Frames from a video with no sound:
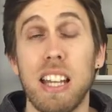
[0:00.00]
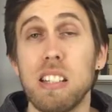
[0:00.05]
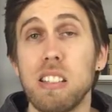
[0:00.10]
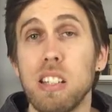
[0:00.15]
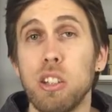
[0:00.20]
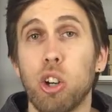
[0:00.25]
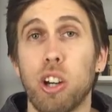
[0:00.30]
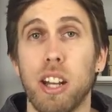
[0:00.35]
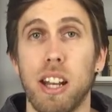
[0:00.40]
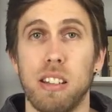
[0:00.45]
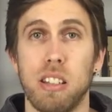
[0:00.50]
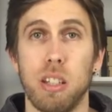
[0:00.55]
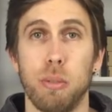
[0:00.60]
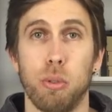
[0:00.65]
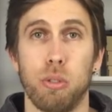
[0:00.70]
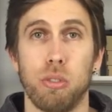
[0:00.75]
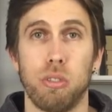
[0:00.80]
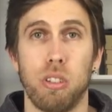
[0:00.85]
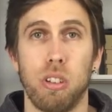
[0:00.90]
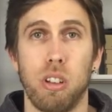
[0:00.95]
to keep up the
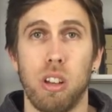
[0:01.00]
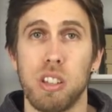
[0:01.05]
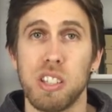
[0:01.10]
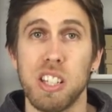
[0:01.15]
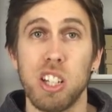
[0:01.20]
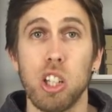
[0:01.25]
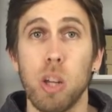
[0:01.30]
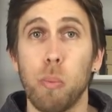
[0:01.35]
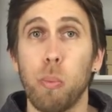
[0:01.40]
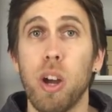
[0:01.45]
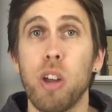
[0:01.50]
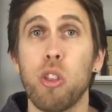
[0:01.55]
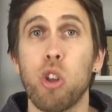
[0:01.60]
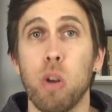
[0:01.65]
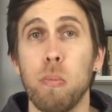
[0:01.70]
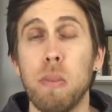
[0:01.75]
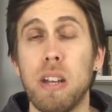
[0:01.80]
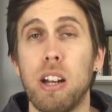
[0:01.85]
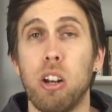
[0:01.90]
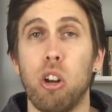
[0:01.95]
creativity.
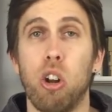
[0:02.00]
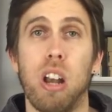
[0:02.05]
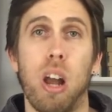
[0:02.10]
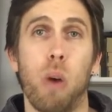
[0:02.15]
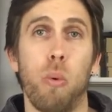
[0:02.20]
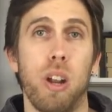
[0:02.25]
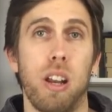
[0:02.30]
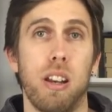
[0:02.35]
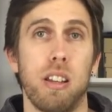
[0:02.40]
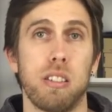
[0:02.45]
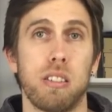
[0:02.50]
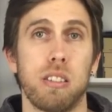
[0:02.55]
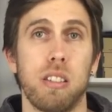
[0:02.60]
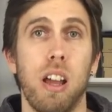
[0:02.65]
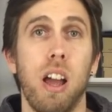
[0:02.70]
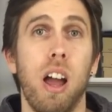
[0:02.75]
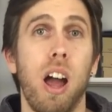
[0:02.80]
You cannot fall asleep at the job